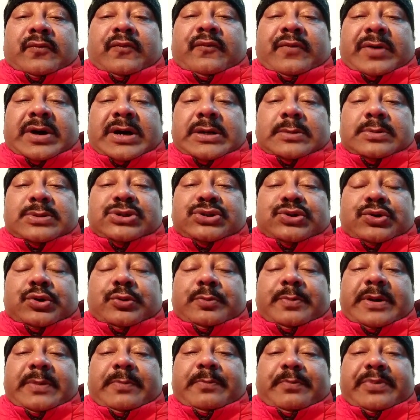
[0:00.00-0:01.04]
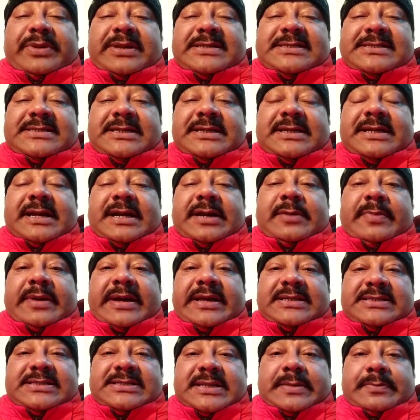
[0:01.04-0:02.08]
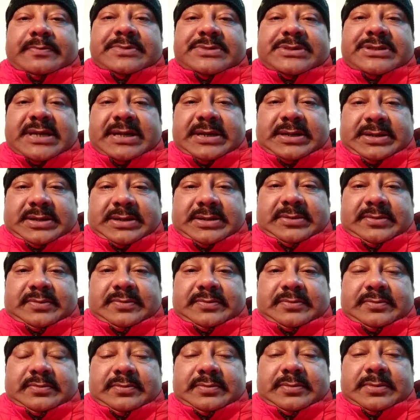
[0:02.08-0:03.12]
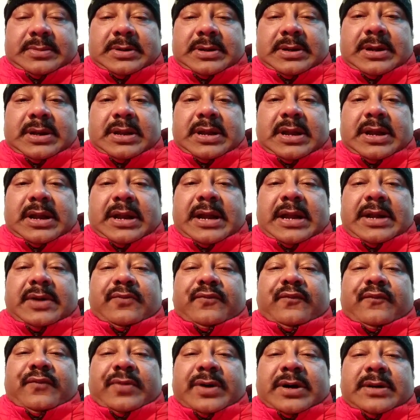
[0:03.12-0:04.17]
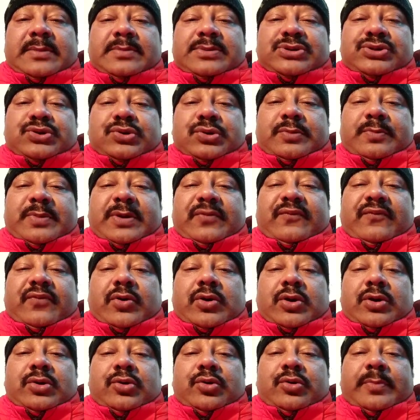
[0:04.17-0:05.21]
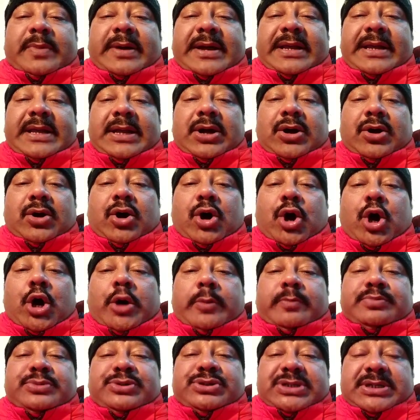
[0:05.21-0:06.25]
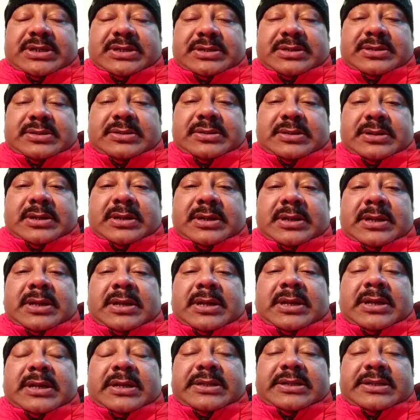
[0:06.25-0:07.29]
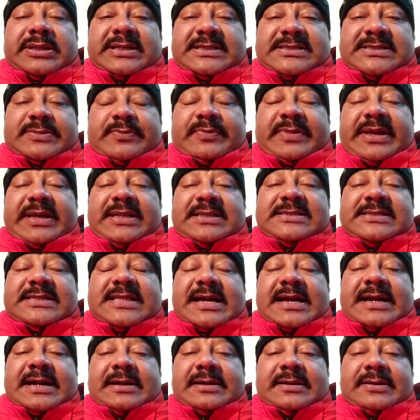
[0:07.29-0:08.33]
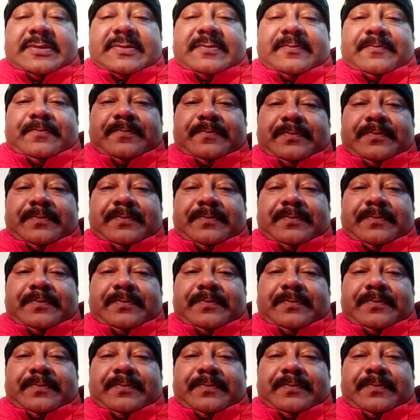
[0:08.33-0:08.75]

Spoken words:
verb should be preceded by subject and verb should be followed by object. This means that